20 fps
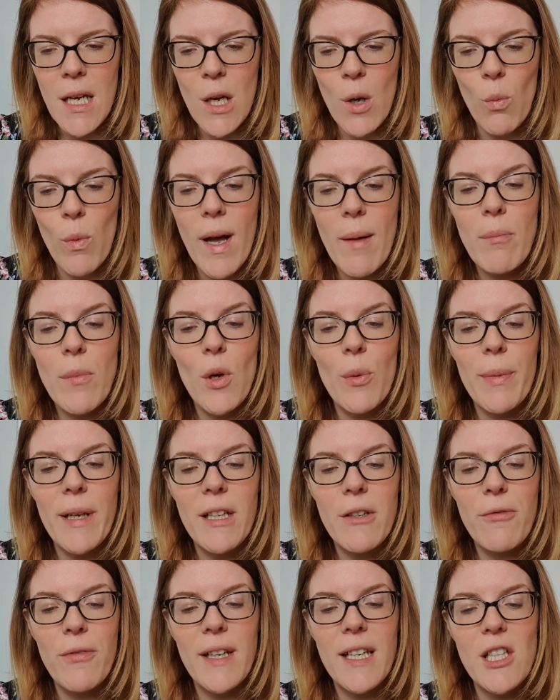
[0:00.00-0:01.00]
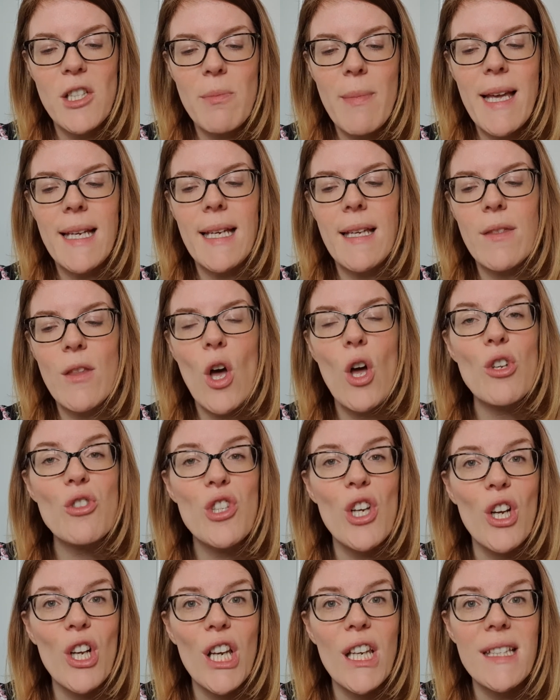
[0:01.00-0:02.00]
When Mum had finished making the hot
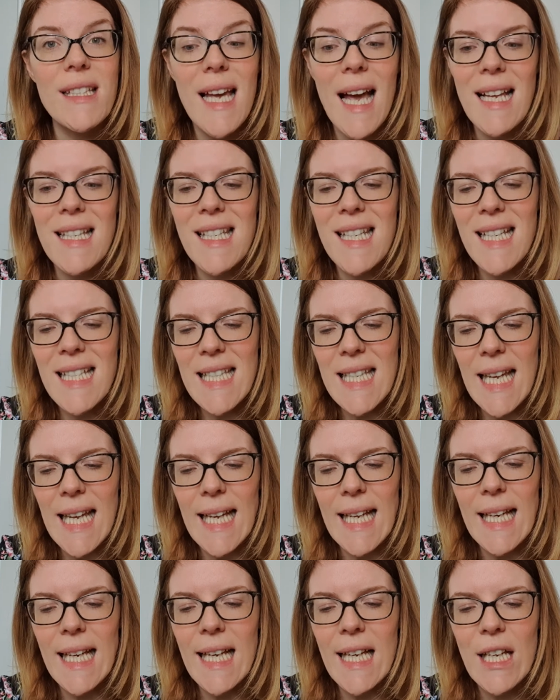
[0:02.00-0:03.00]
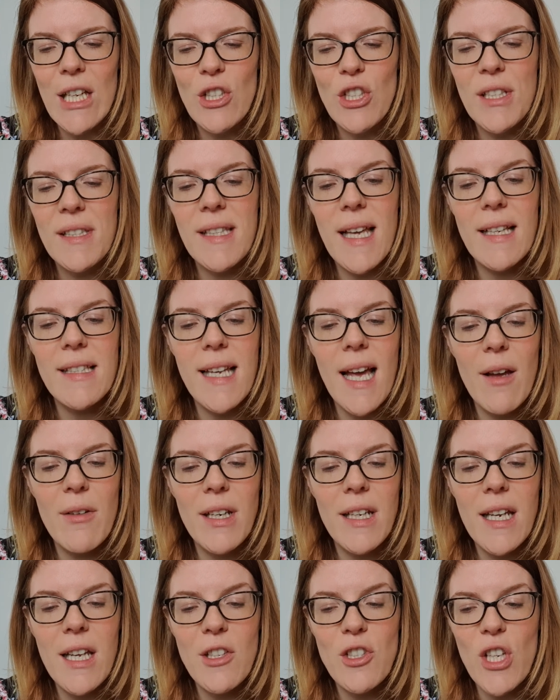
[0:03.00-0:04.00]
chocolate and her tea, she sat down
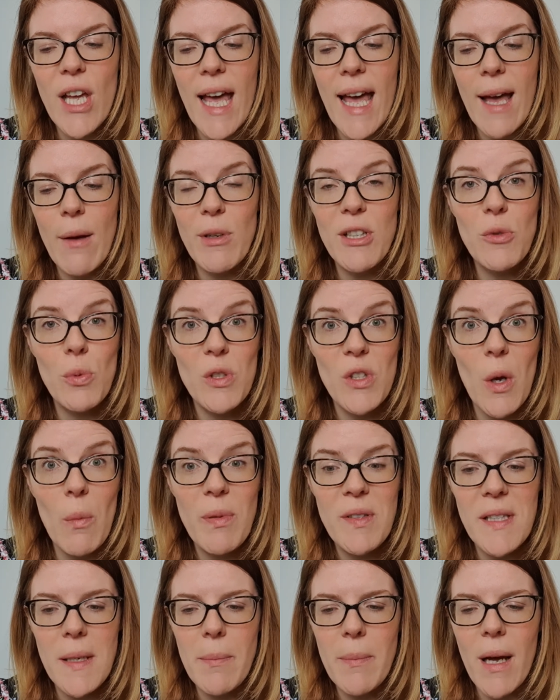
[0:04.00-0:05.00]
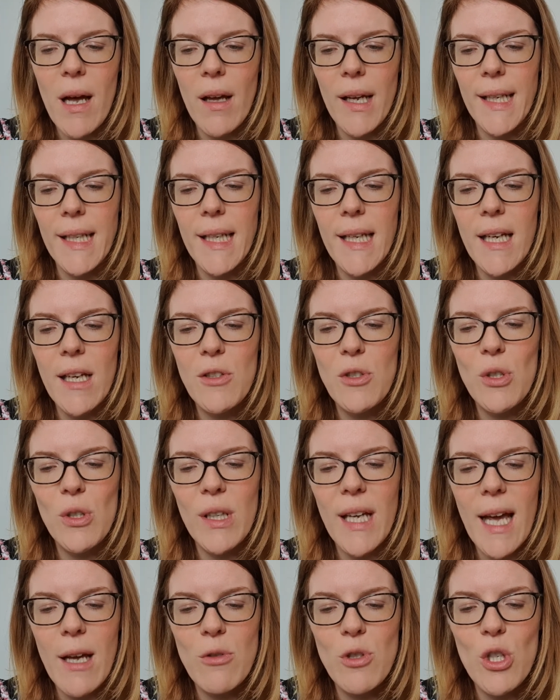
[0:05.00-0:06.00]
in her chair, which was opposite mine, and
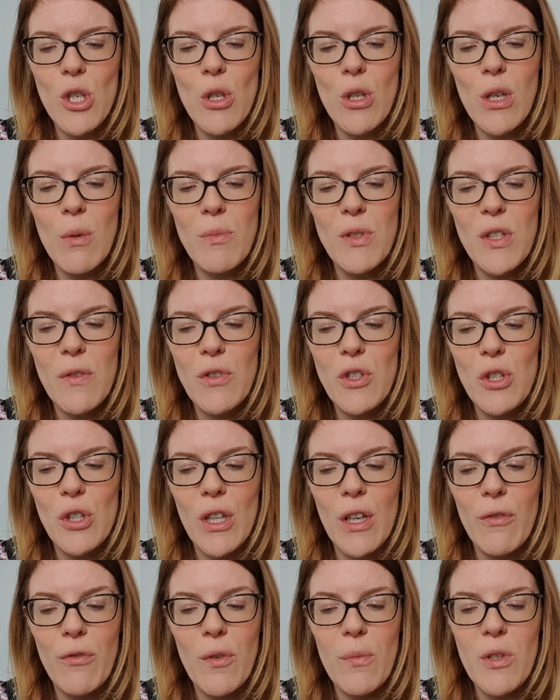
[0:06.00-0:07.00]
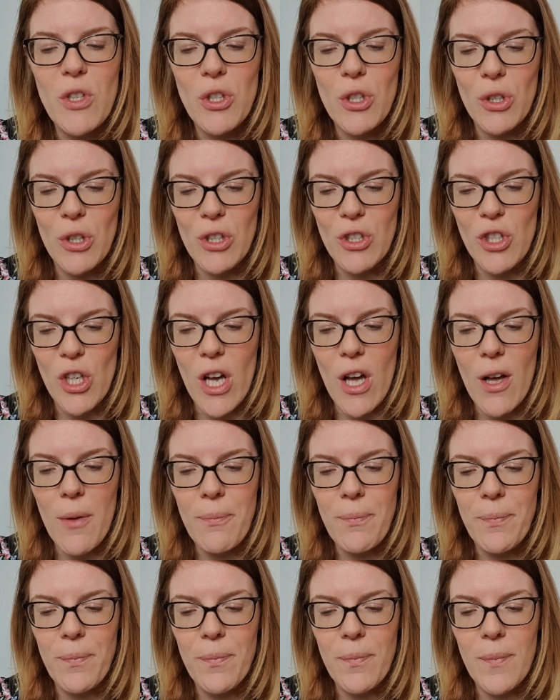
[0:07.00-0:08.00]
took out two lumps of sugar from the sugar jar.
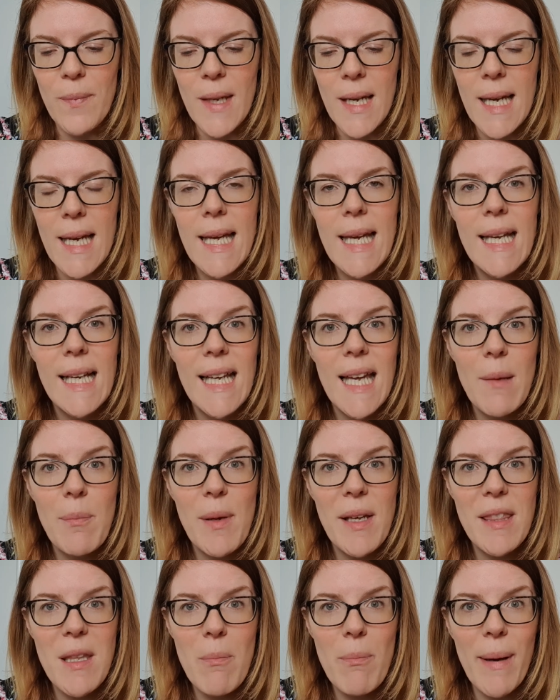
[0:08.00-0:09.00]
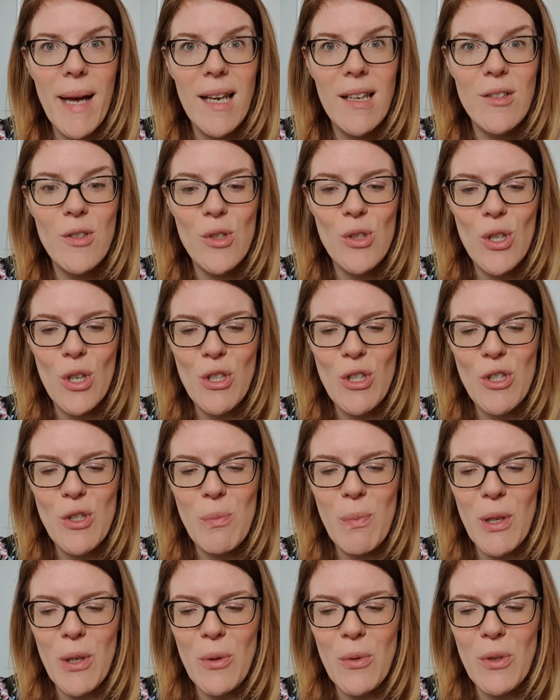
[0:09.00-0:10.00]
Keeping them balanced on a
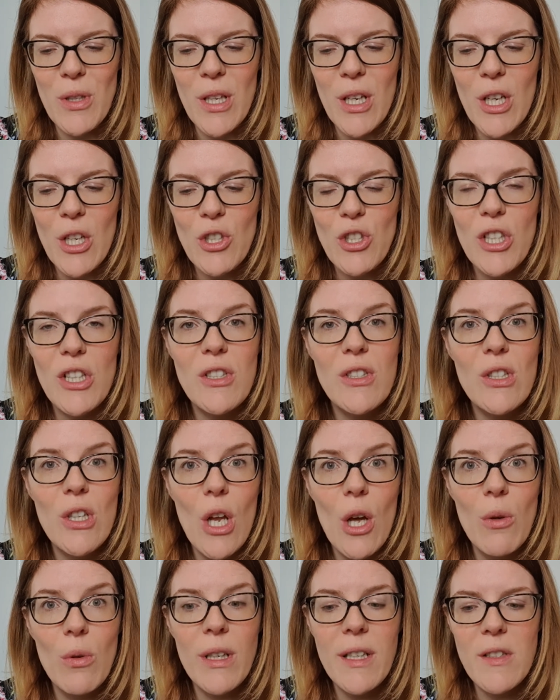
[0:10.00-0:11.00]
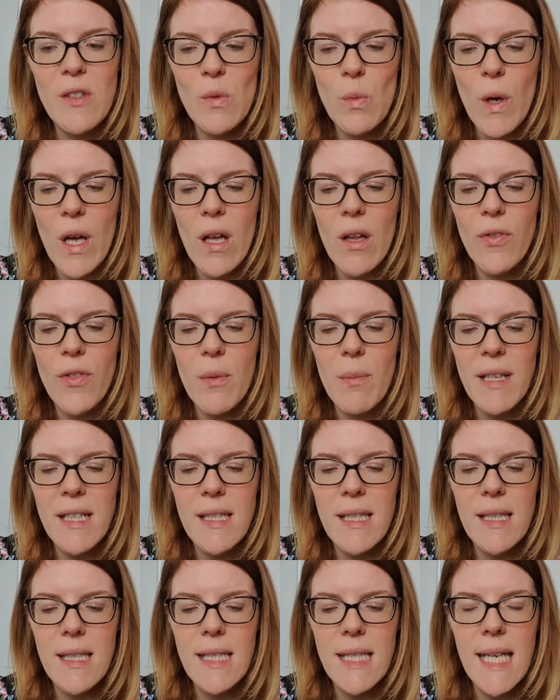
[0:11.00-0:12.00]
spoon, she slowly swirled them
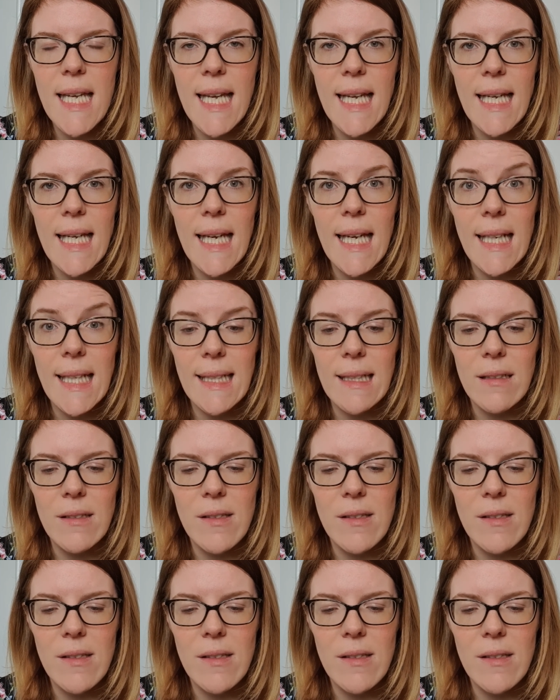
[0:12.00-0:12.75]
into the tea in little